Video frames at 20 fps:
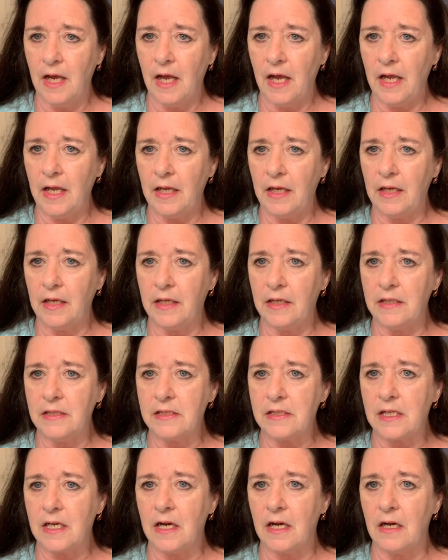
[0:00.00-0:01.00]

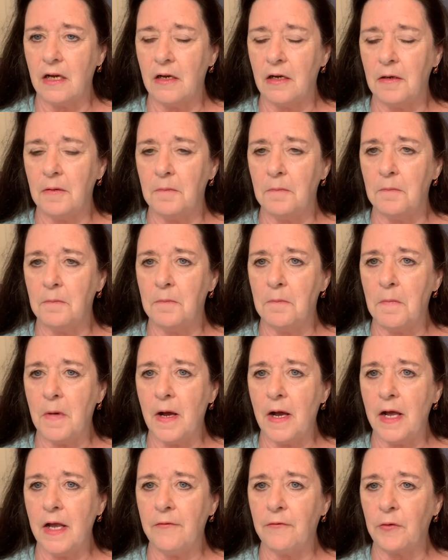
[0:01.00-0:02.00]
and um,
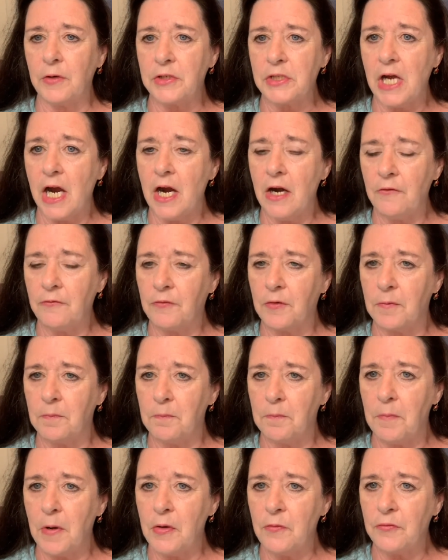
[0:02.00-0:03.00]
I have retired from
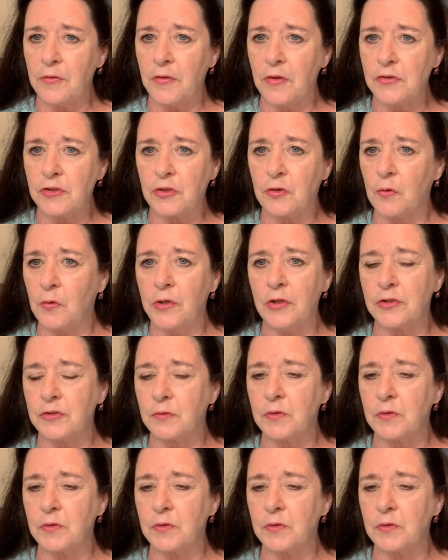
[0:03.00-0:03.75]
both of those careers,